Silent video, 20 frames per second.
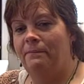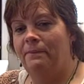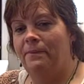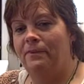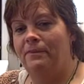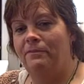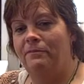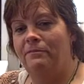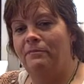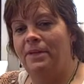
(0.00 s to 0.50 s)

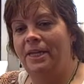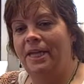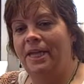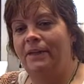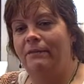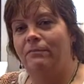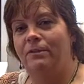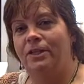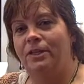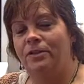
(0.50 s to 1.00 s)
of being
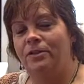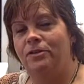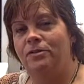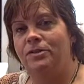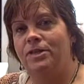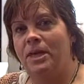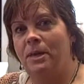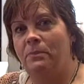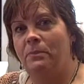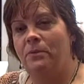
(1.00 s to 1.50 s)
able to use
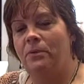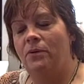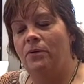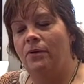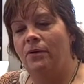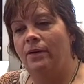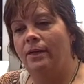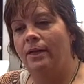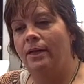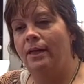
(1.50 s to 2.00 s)
that
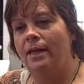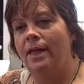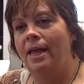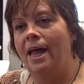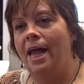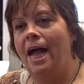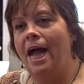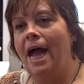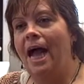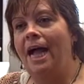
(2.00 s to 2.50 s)
book.
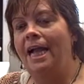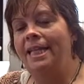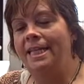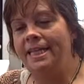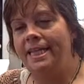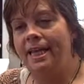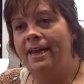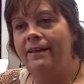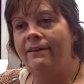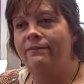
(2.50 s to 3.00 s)
I
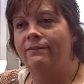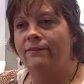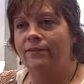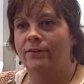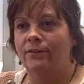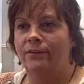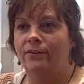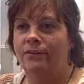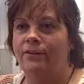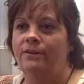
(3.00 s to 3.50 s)

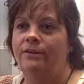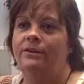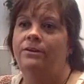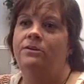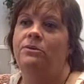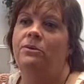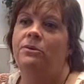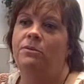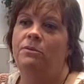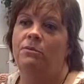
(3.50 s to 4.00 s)
never,
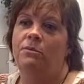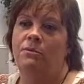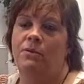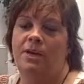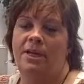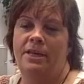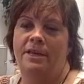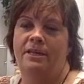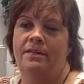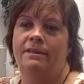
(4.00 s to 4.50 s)

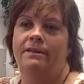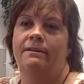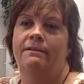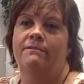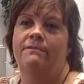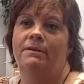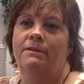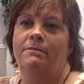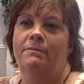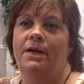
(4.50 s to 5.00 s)
when
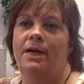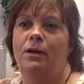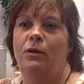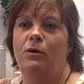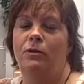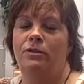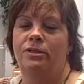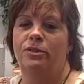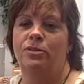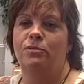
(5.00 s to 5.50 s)
my
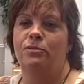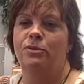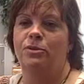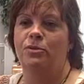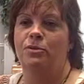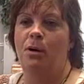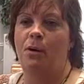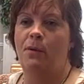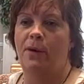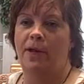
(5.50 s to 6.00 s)
oldest was
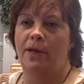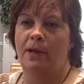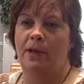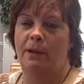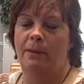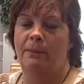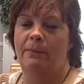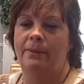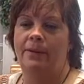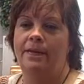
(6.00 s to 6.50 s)
growing
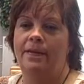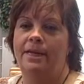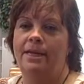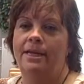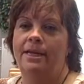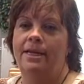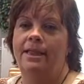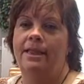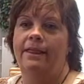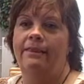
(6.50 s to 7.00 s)
up,
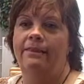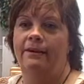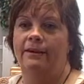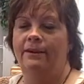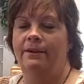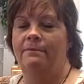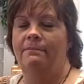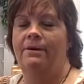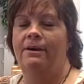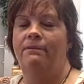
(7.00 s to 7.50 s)

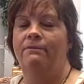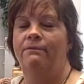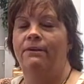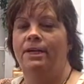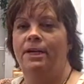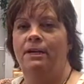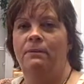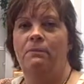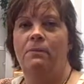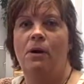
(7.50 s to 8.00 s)
thought about
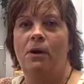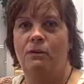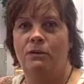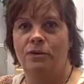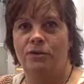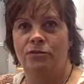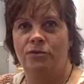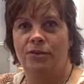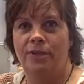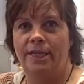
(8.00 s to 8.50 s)
reading
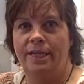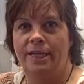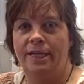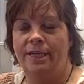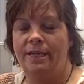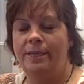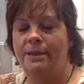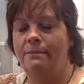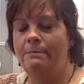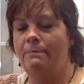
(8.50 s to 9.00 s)
poetry.
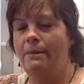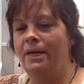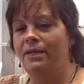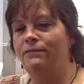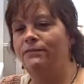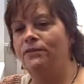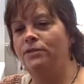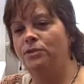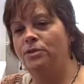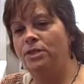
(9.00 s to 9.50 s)
My
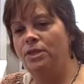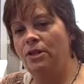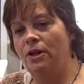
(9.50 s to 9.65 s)
first